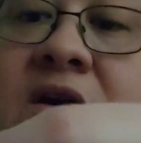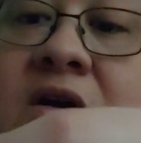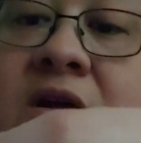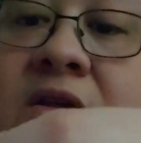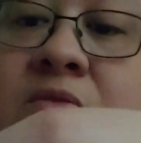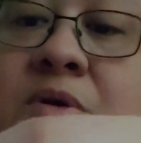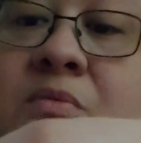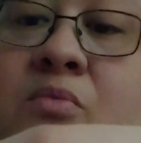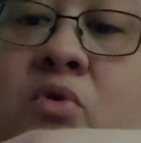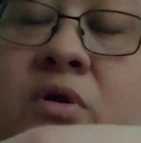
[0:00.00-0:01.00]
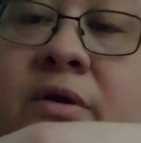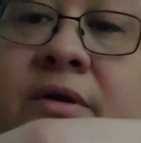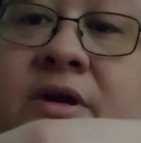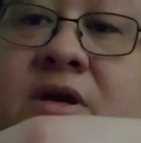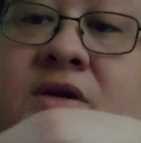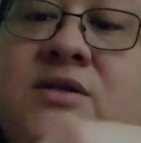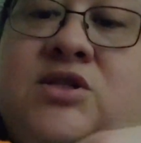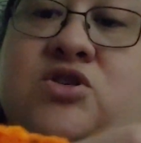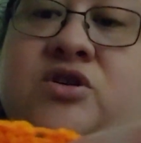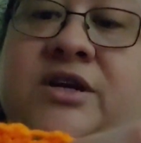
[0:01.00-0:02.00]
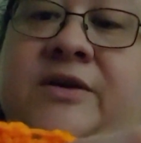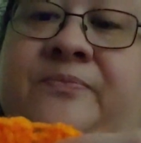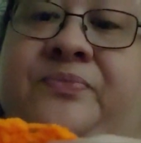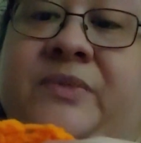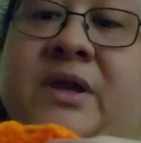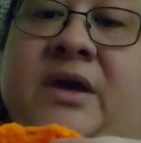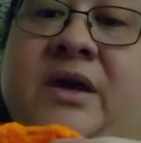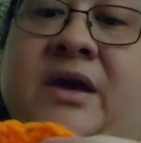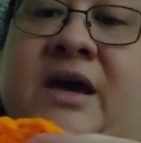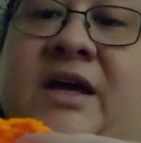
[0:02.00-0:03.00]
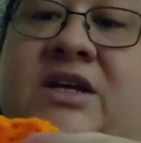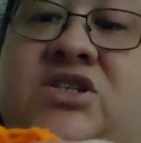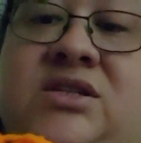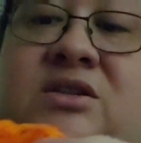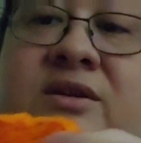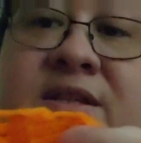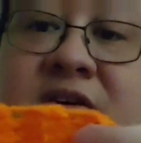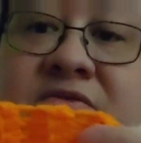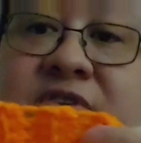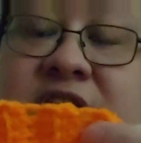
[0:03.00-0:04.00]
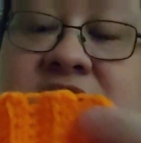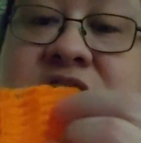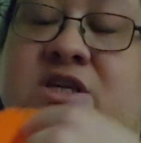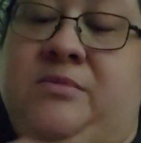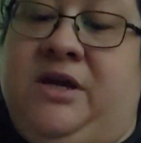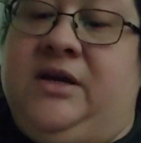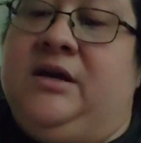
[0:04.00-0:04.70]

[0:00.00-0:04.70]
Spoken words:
are a little bit more sturdy, and it just looks unfinished to me.